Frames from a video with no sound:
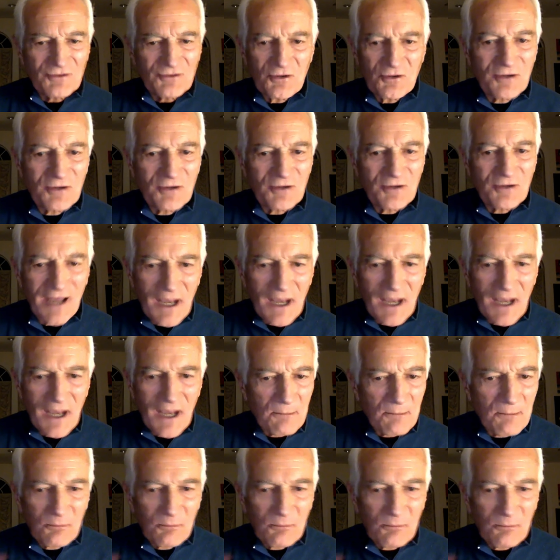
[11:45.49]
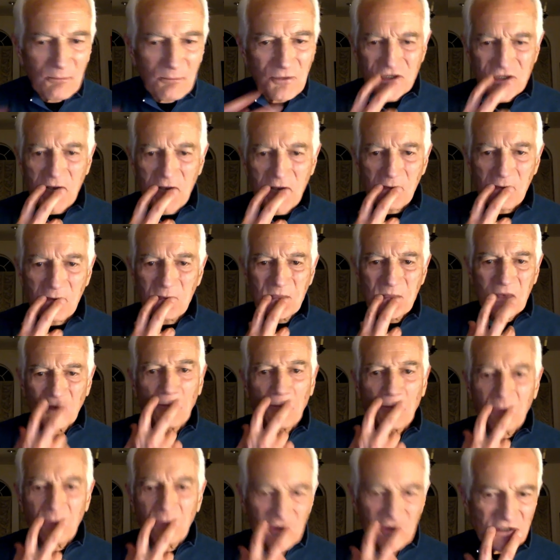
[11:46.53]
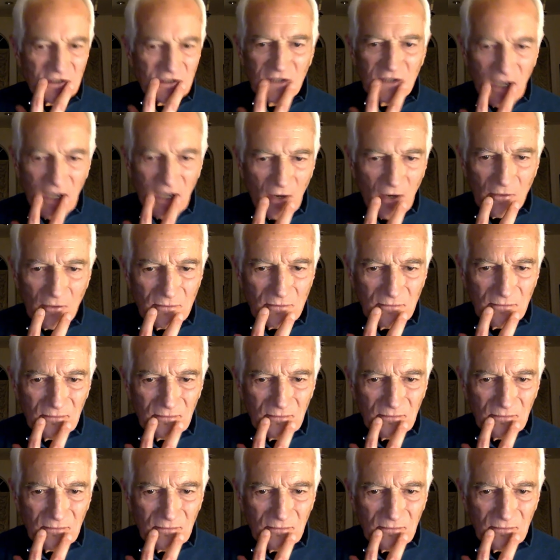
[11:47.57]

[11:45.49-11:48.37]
You can't push up without pushing down.